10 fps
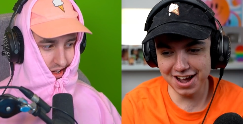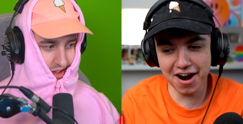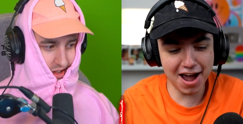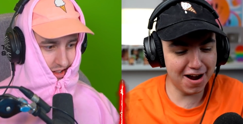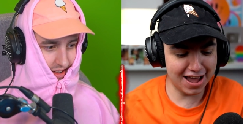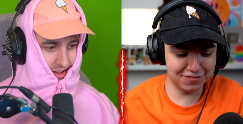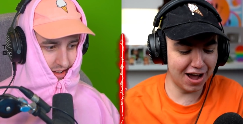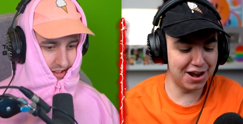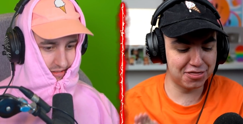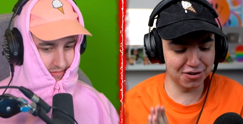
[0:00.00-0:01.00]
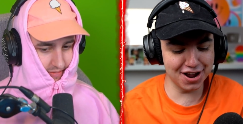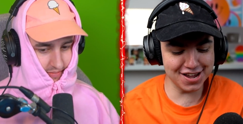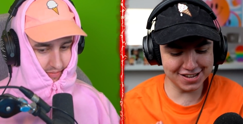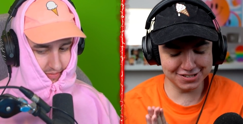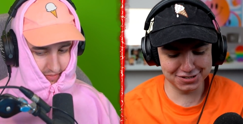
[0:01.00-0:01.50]
Speaker 1: right. All right. It's fine.
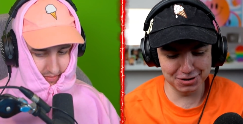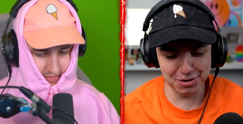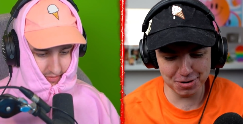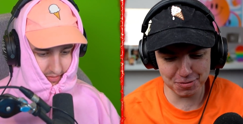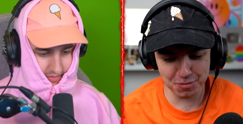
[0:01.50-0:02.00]
Three, two,